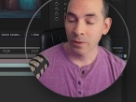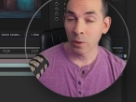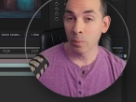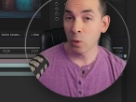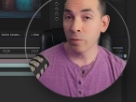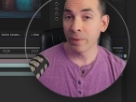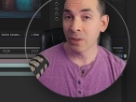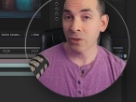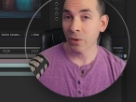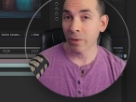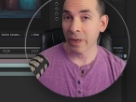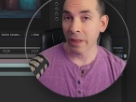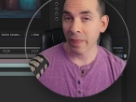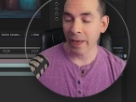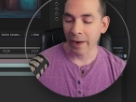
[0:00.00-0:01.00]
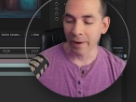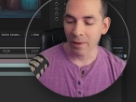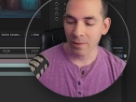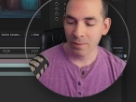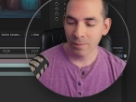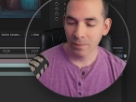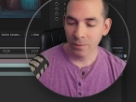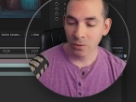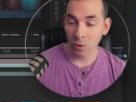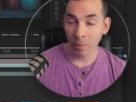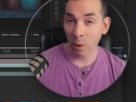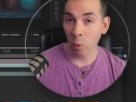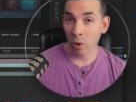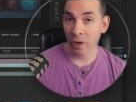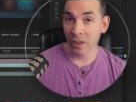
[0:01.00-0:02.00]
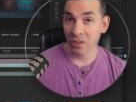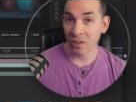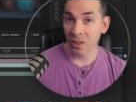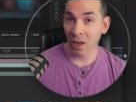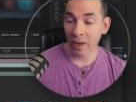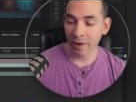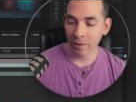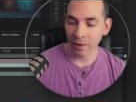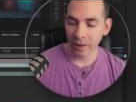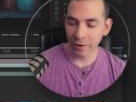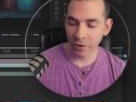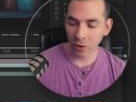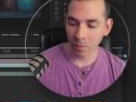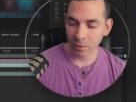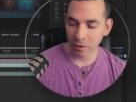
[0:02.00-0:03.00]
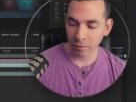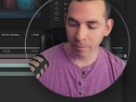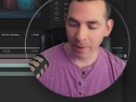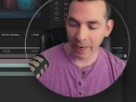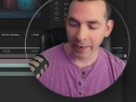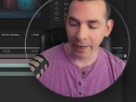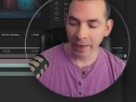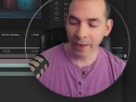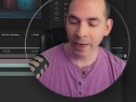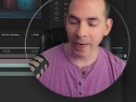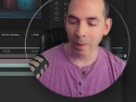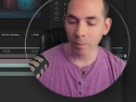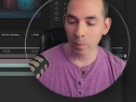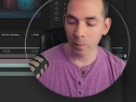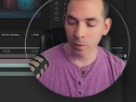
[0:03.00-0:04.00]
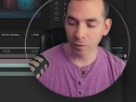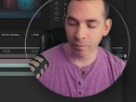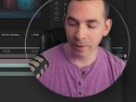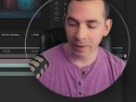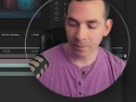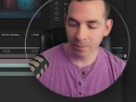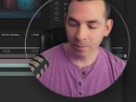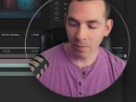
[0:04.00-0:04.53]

the movement's already there. So my work is done in terms of my camera movement.